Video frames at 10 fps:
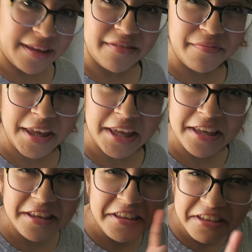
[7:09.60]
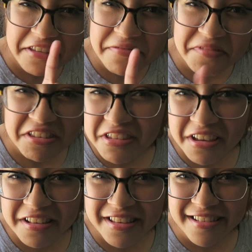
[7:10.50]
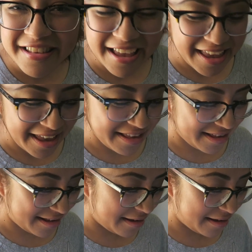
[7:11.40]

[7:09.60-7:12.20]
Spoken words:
Give me just a second.